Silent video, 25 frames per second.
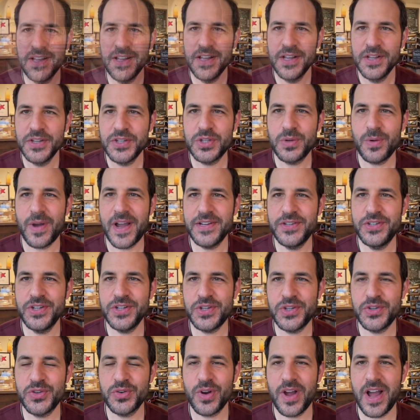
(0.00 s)
So I
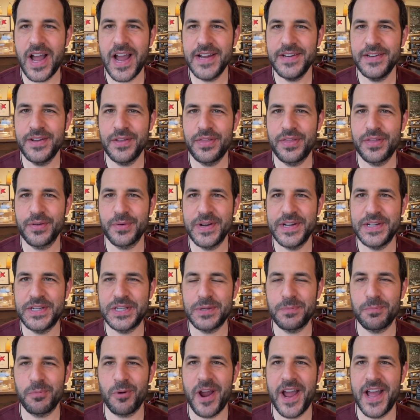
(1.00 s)
just tried the 3
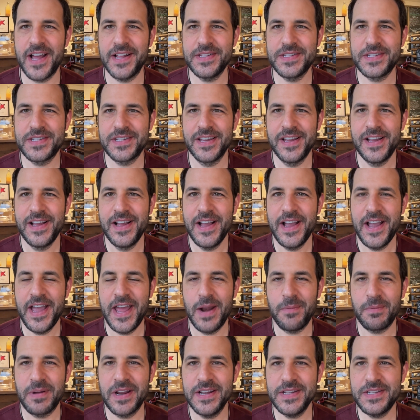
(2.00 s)
spreads, and
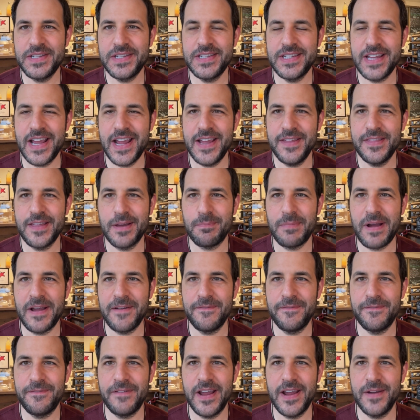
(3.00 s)
I'm gonna say that my
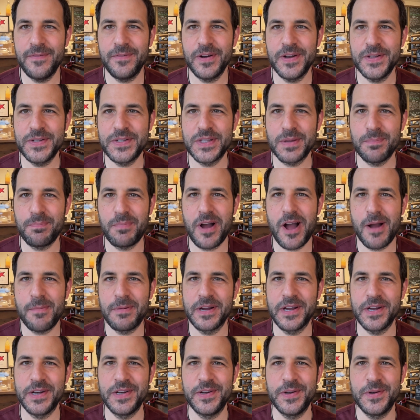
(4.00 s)
favorite is the baba
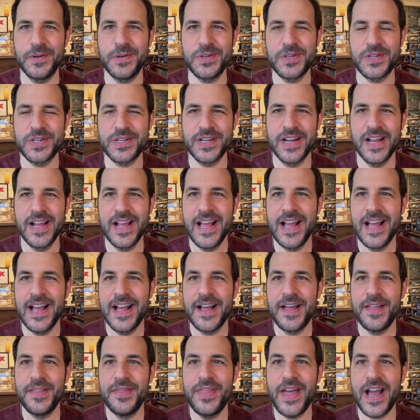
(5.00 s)
ganoush.
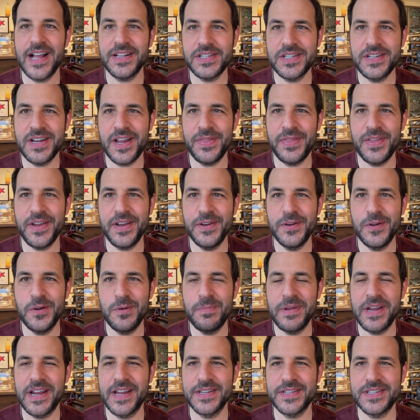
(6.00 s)
That's nothing new
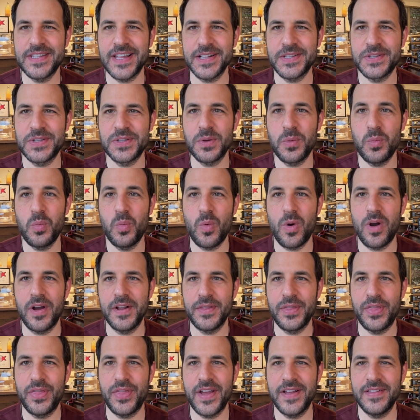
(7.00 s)
because that's the one
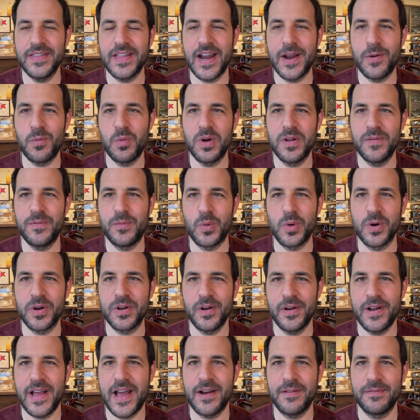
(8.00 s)
thing that I would have
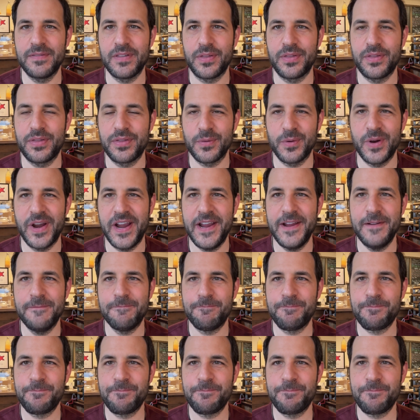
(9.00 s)
ordered out of the 3.